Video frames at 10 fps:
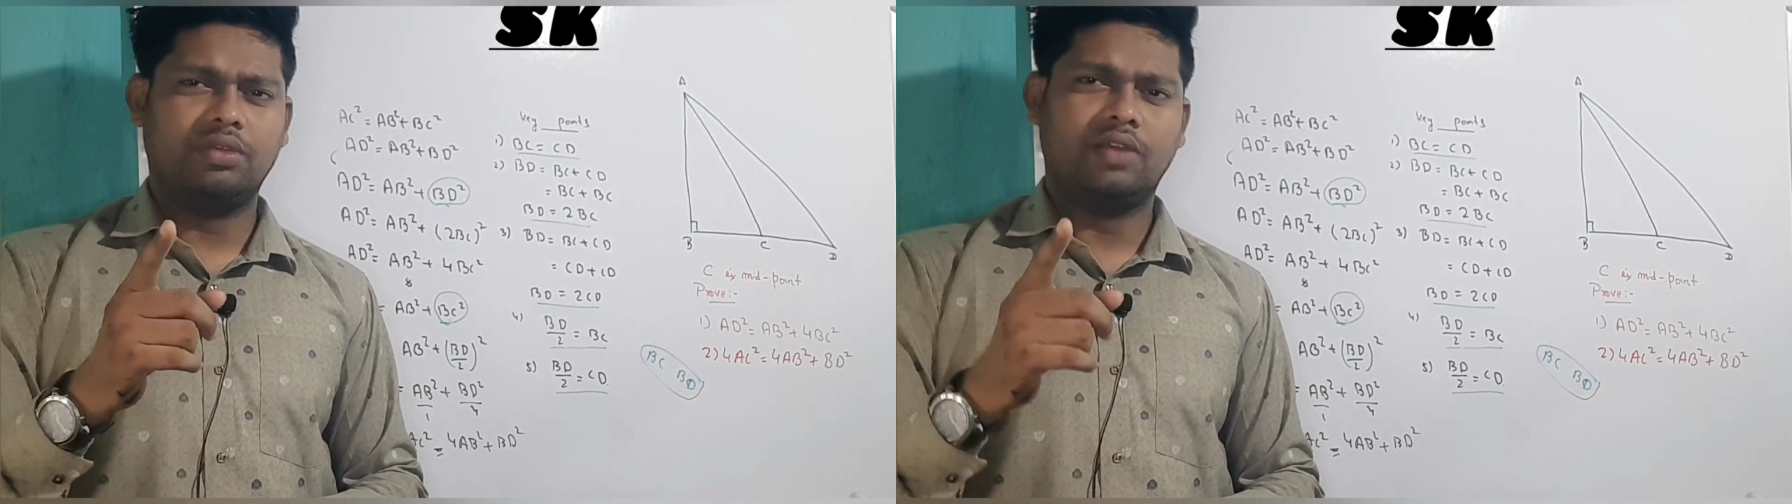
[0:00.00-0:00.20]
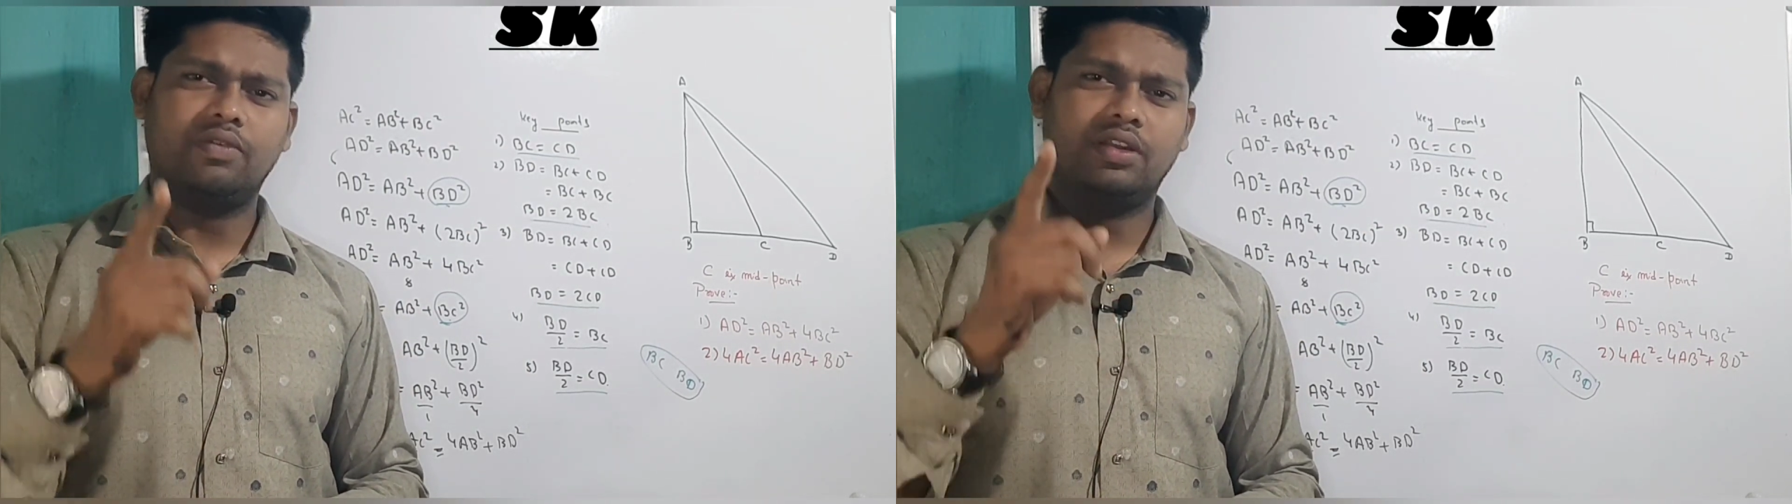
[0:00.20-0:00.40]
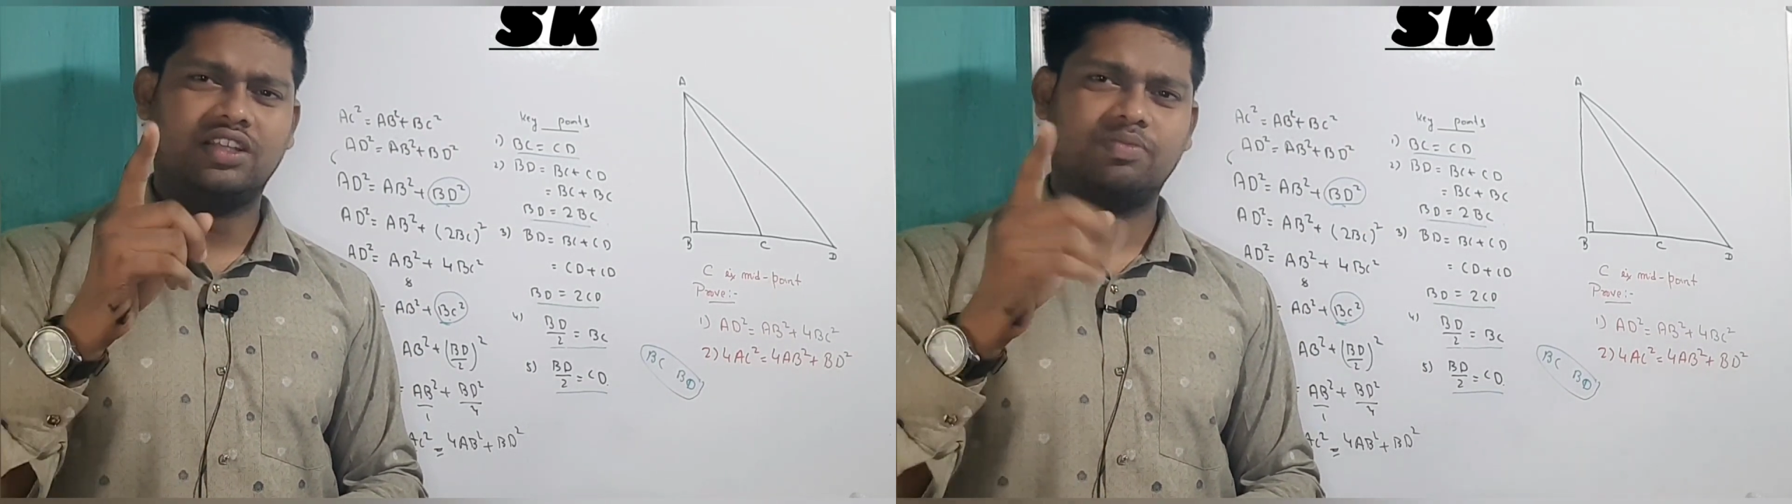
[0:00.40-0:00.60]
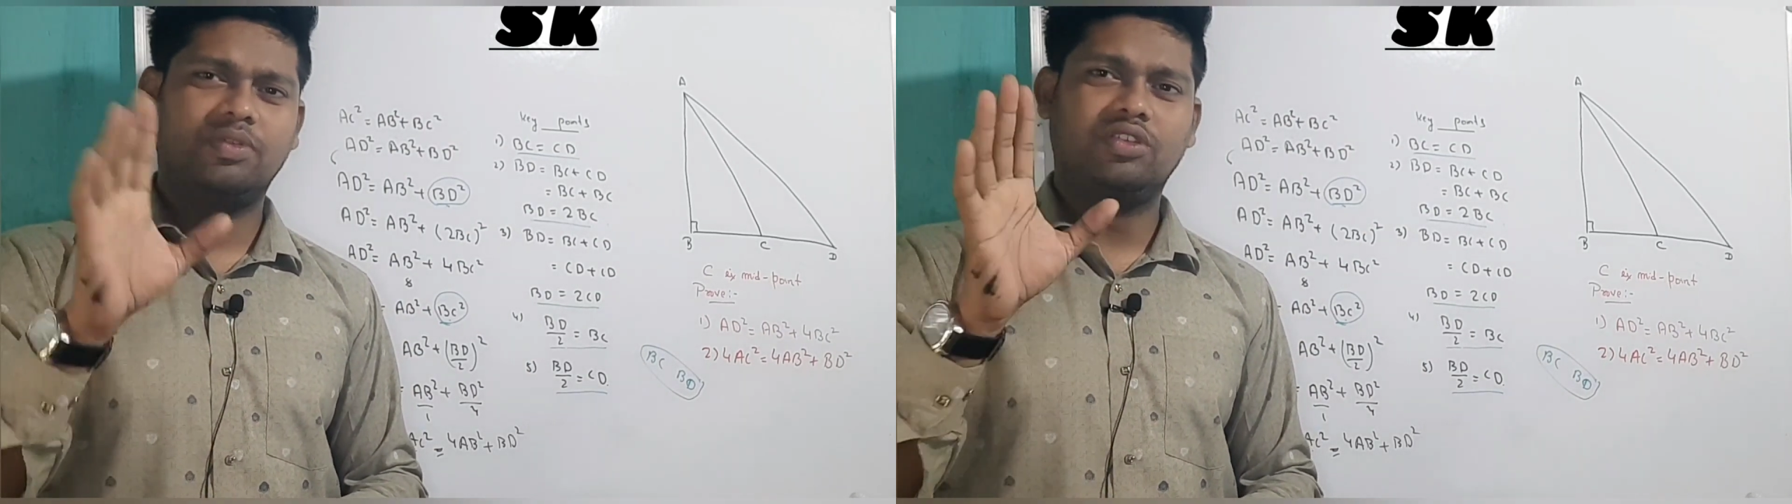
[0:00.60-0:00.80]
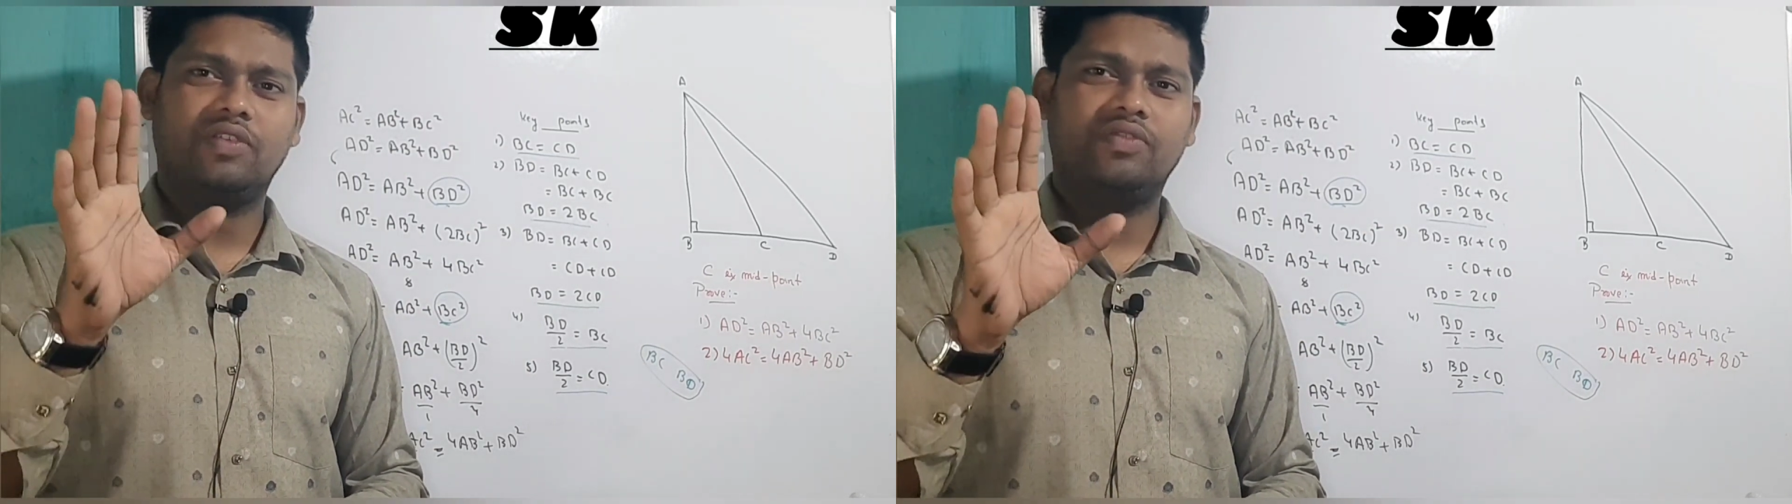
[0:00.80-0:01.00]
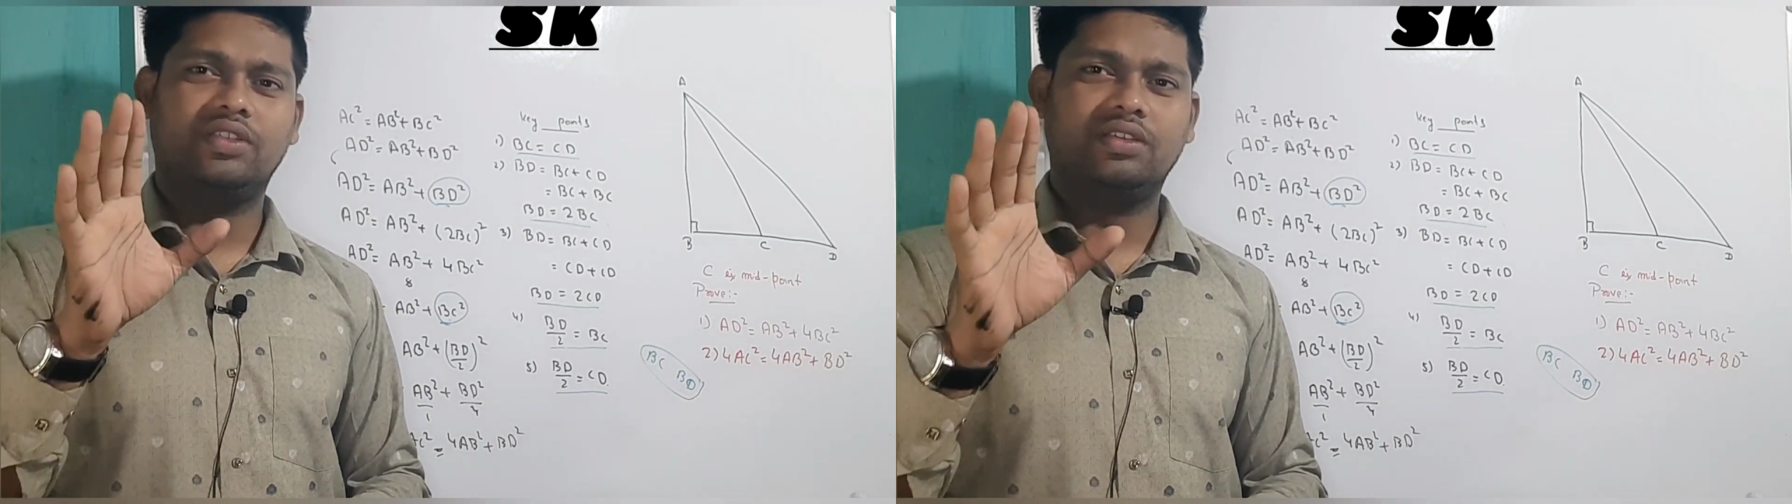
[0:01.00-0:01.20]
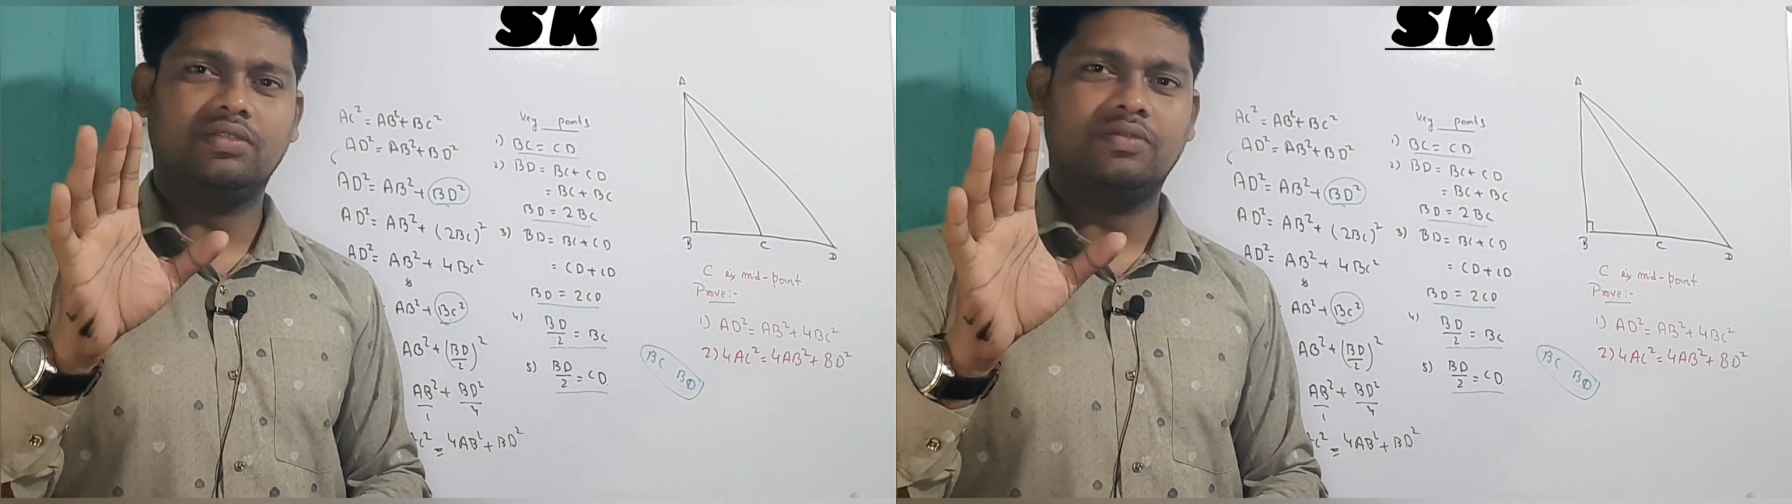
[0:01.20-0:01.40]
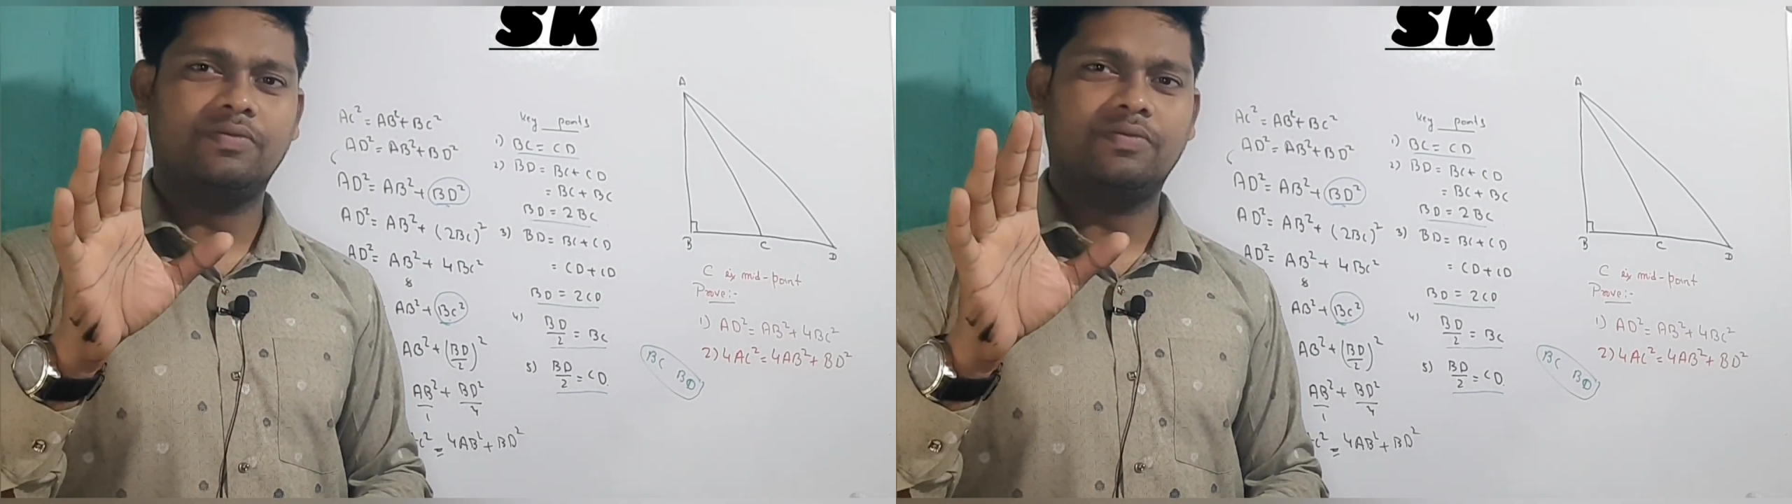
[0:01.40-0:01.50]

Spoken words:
I will explain you everything.